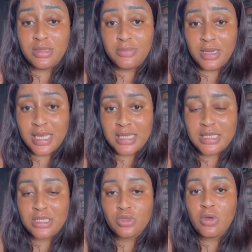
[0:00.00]

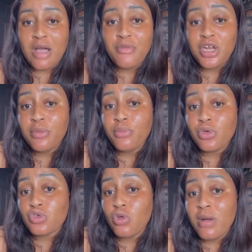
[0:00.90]
place, so I've already
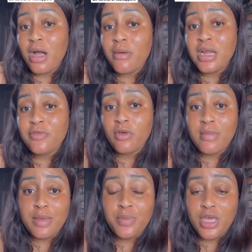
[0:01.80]
booked Uber already for
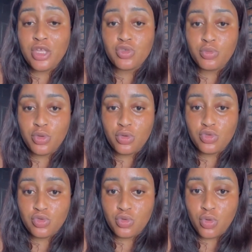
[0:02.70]
my PA
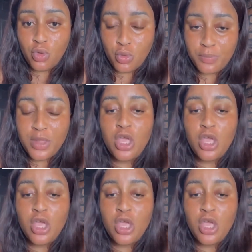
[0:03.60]
to go home.